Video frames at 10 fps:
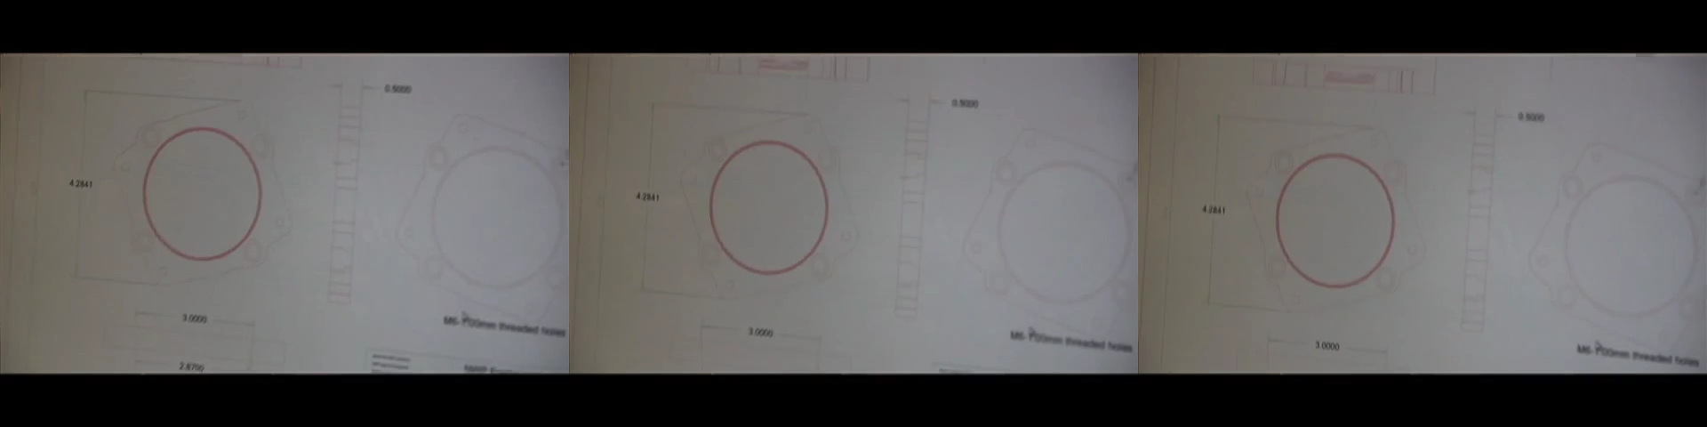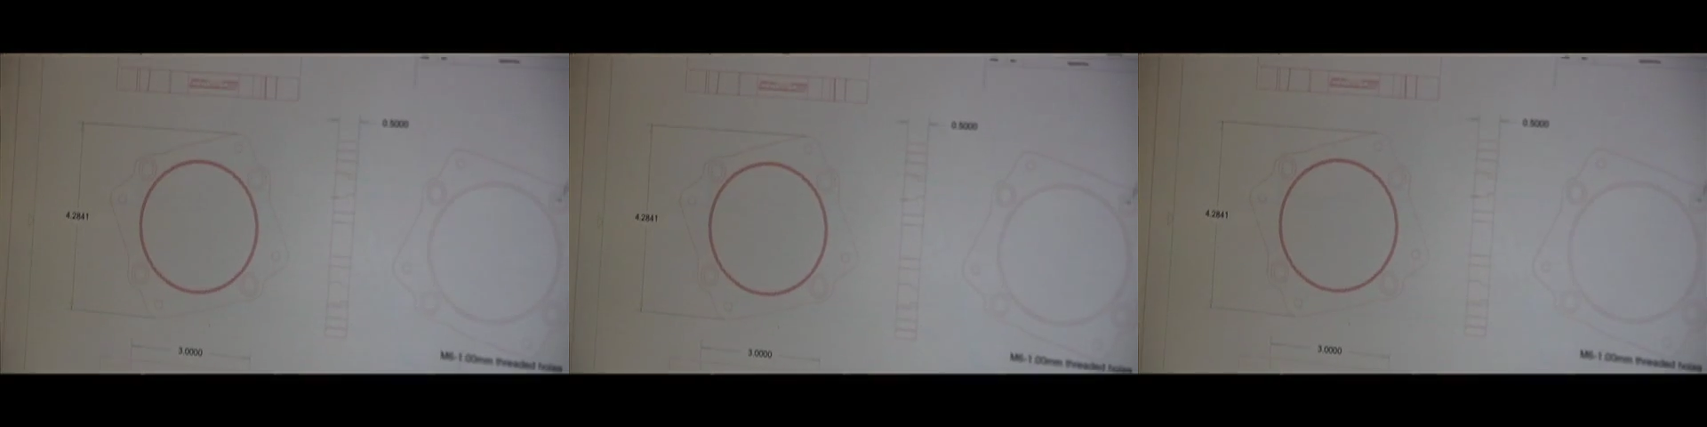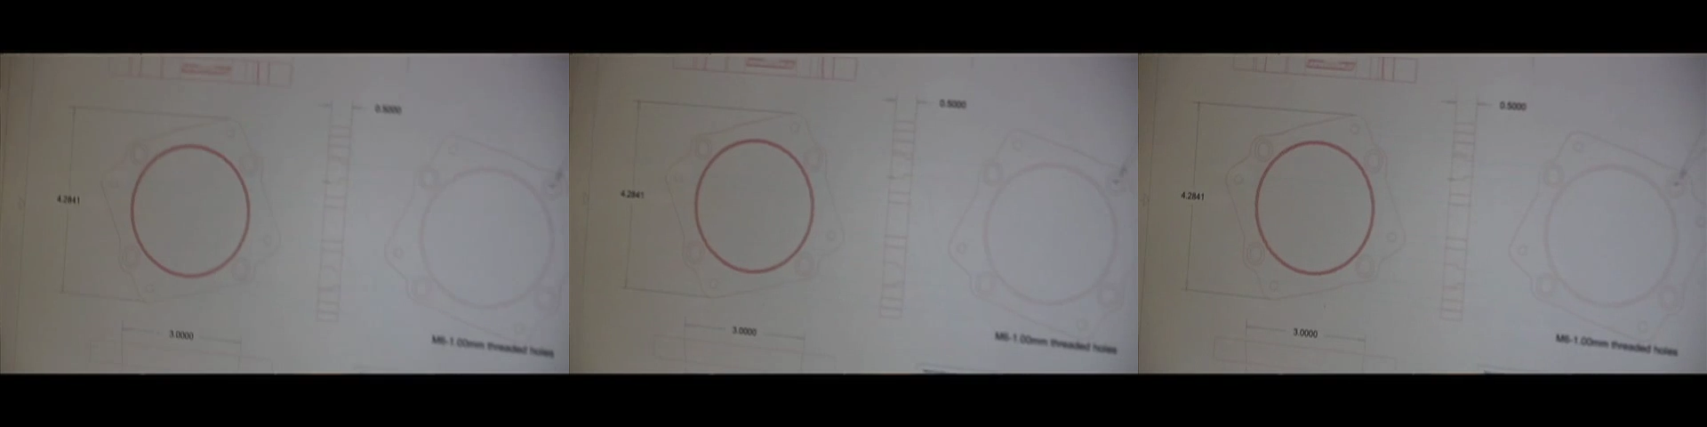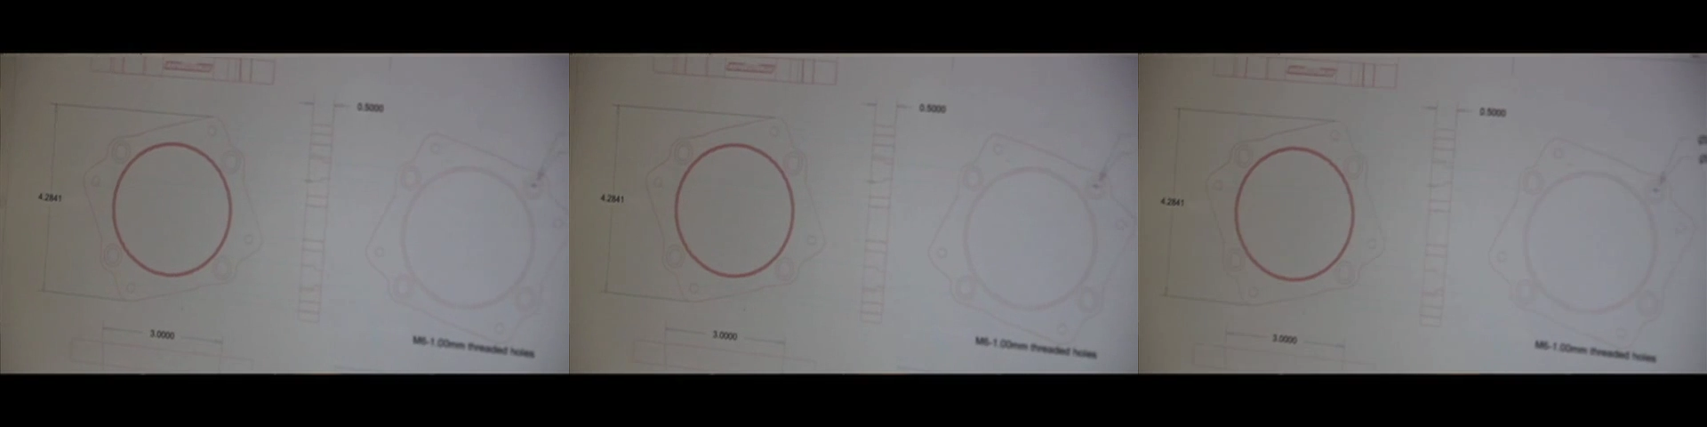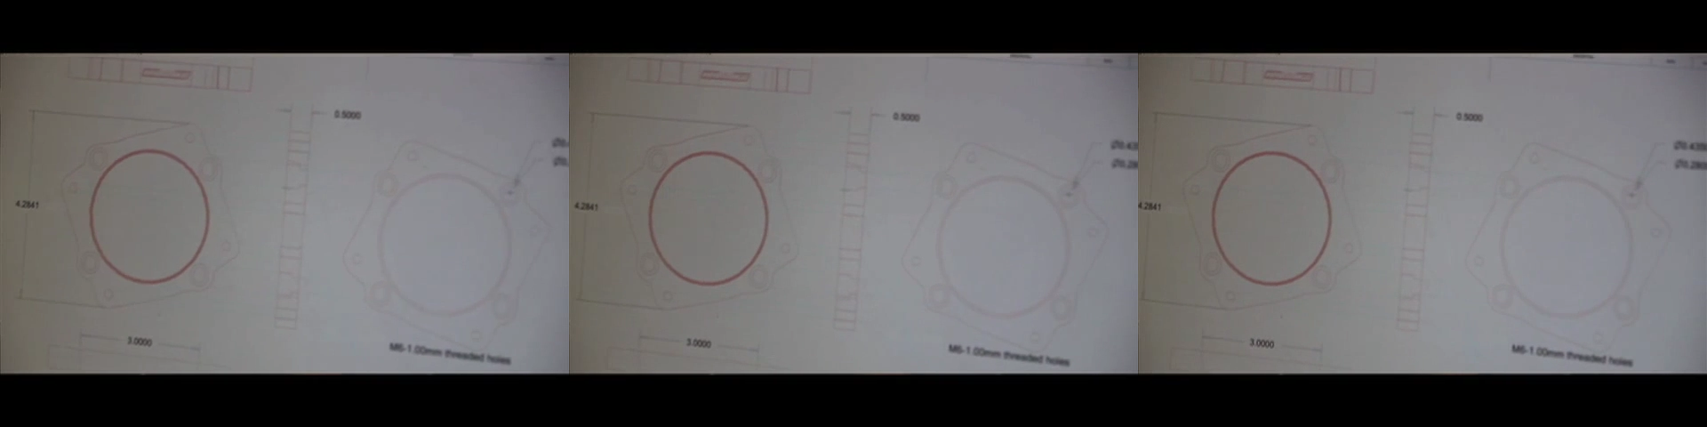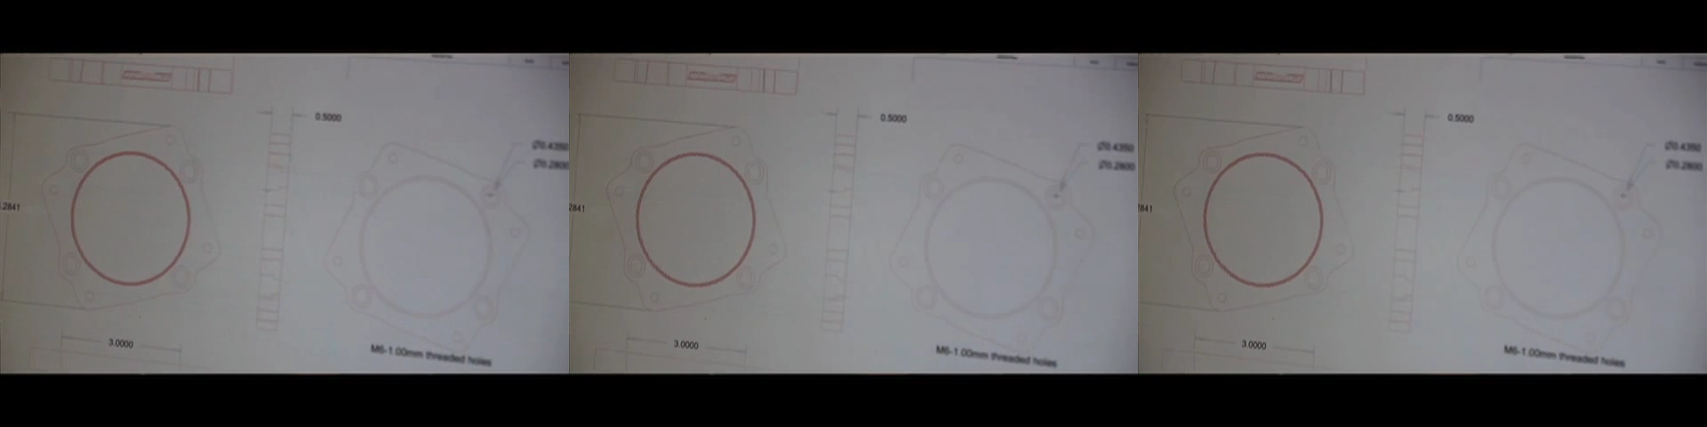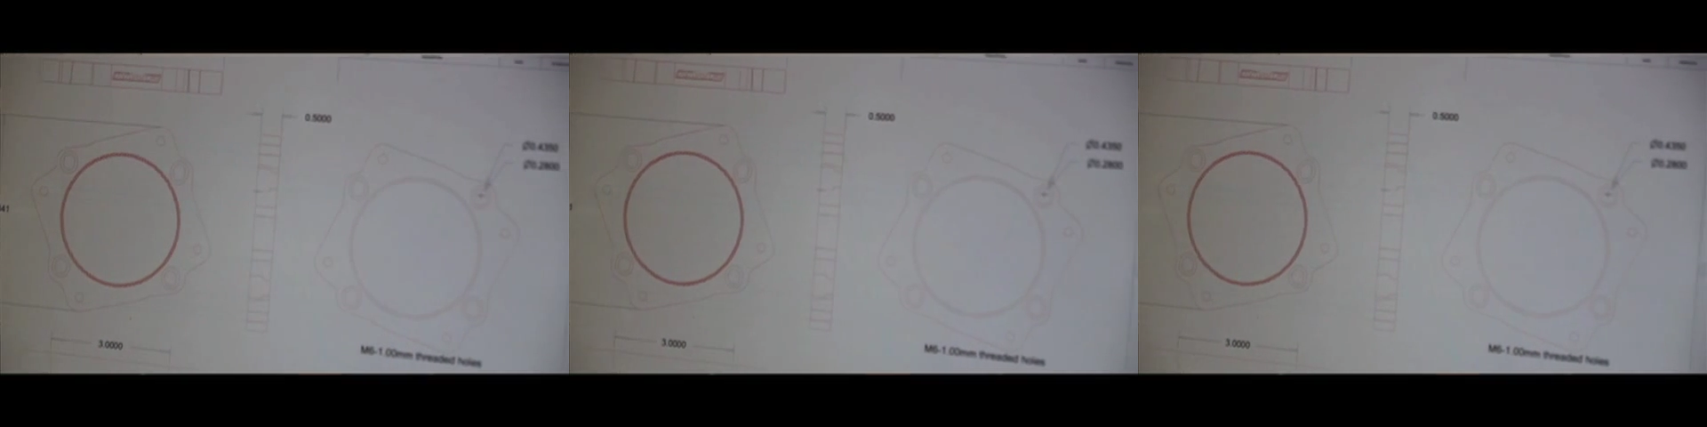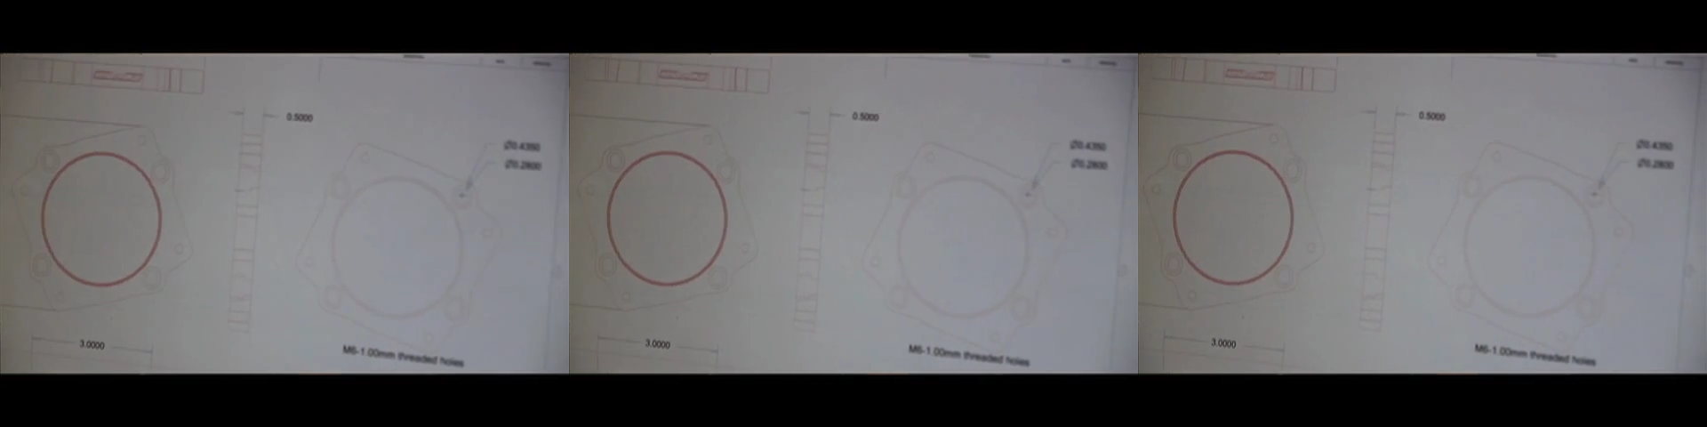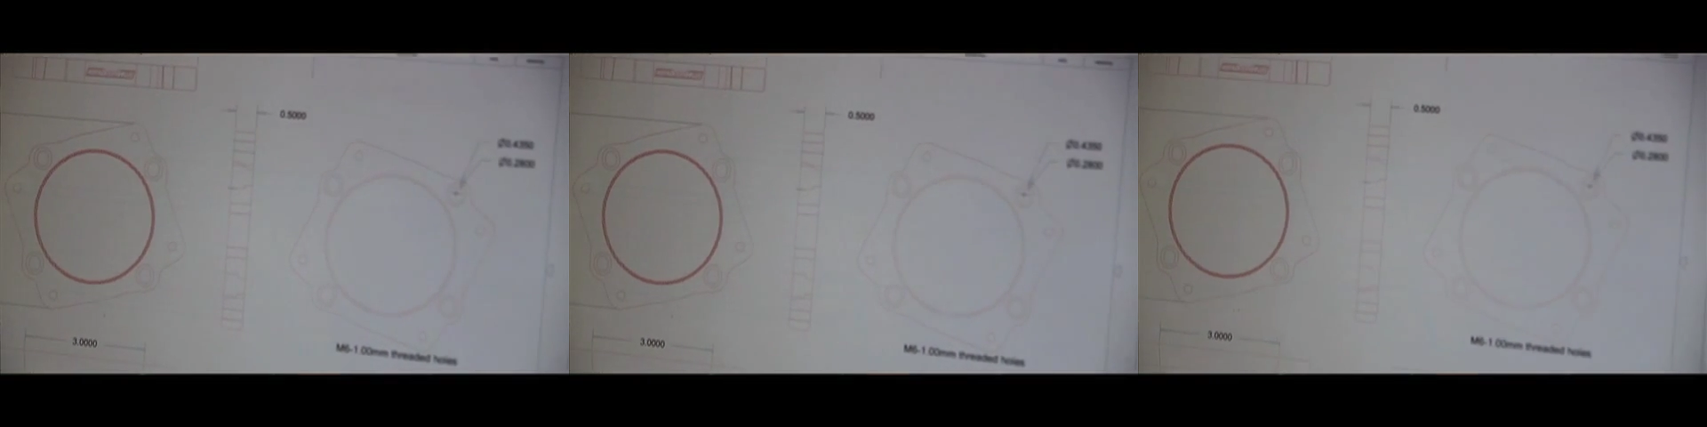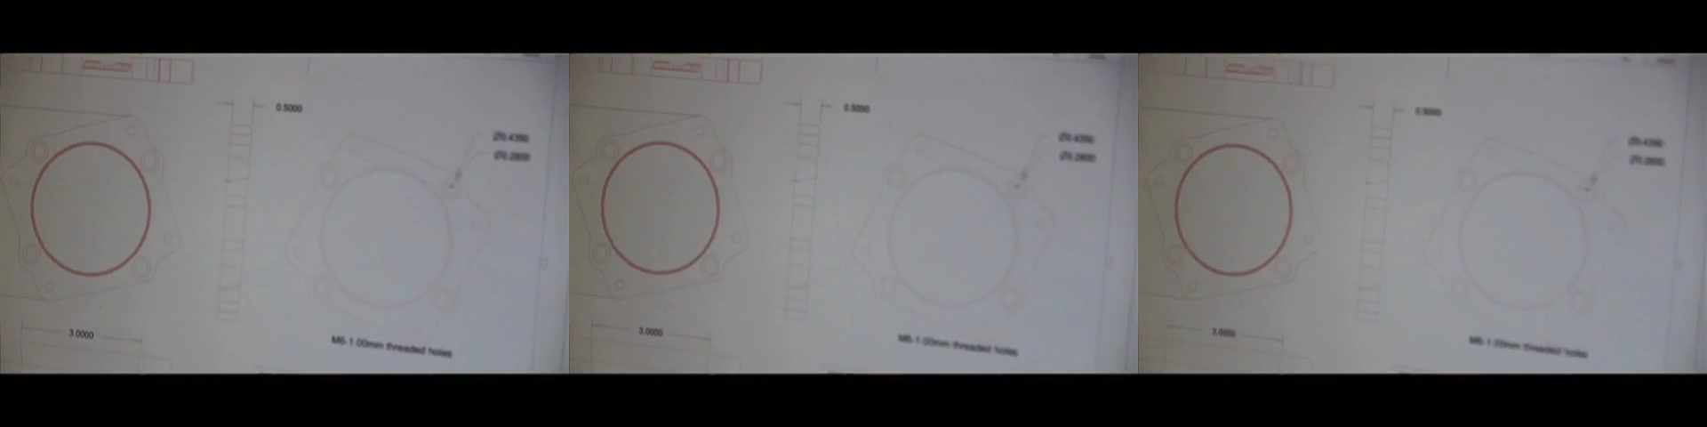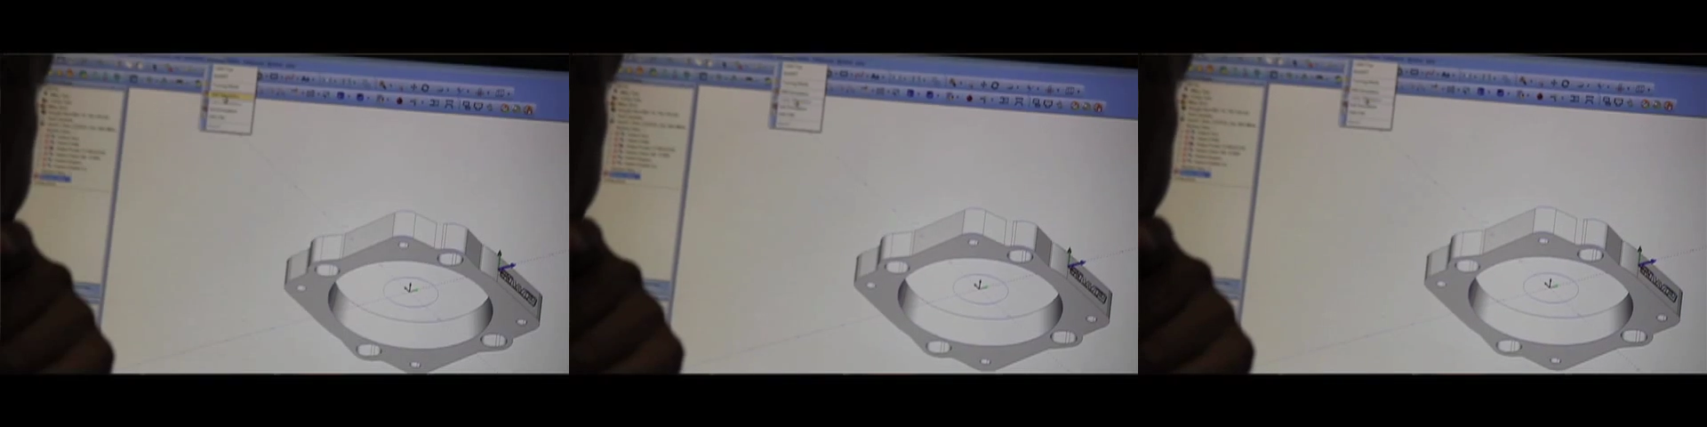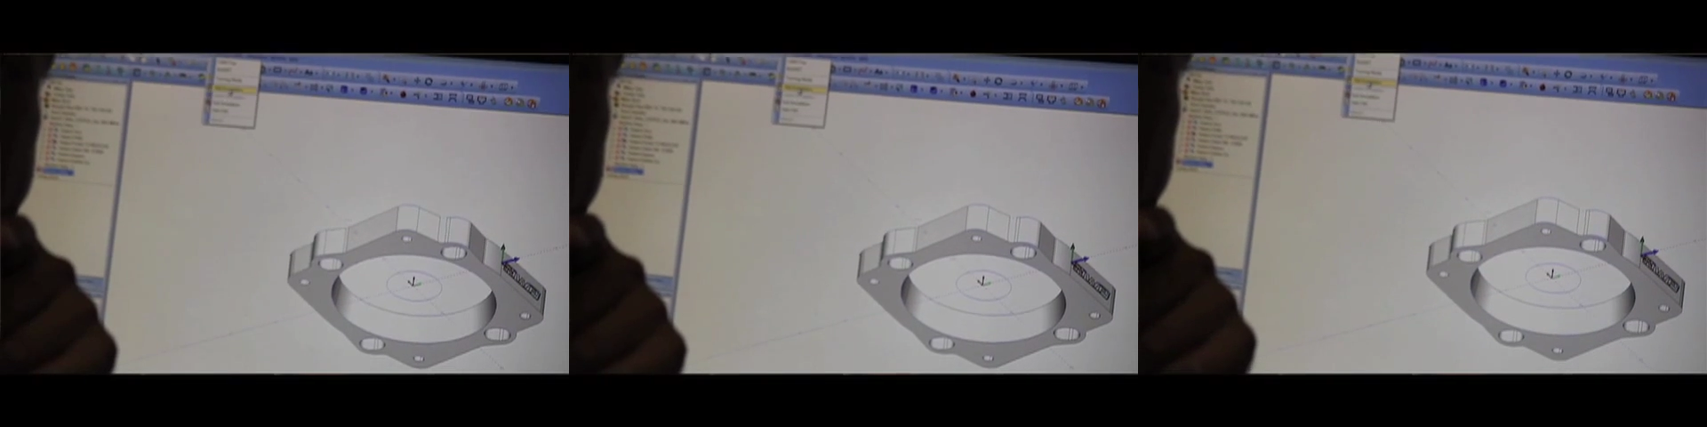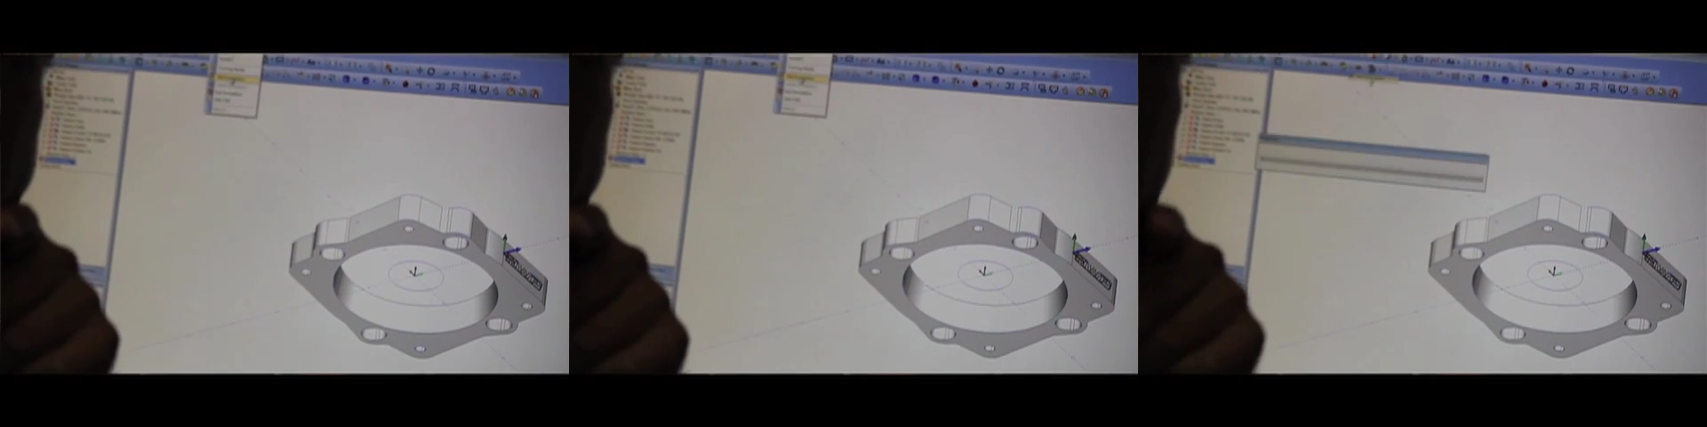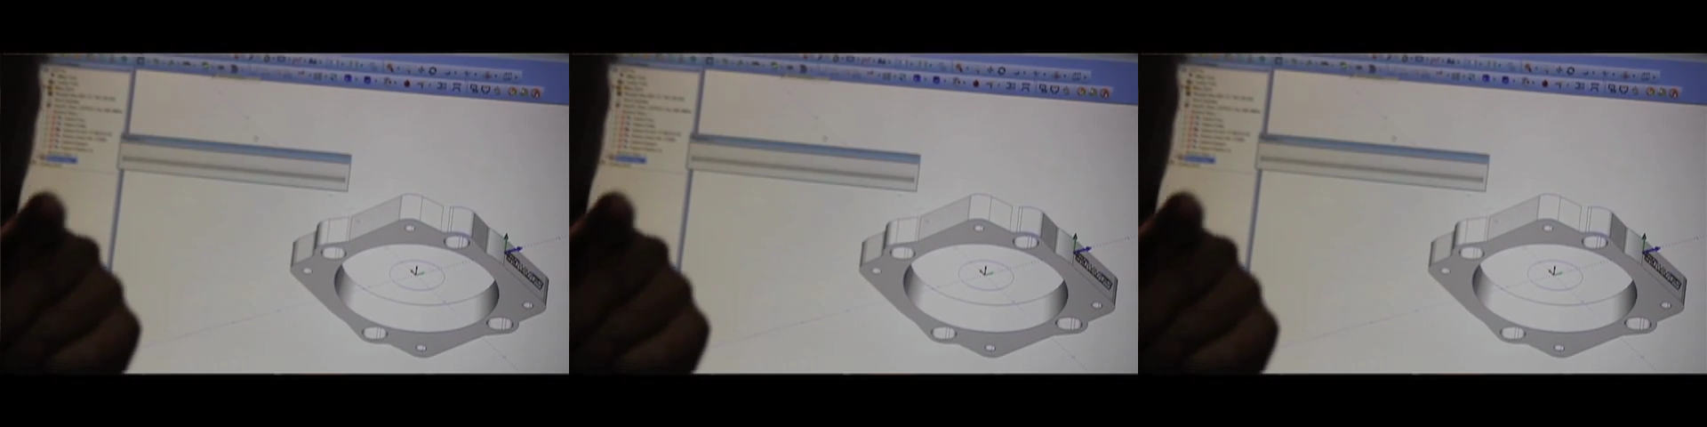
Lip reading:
No face is visible, so there are no lips to read.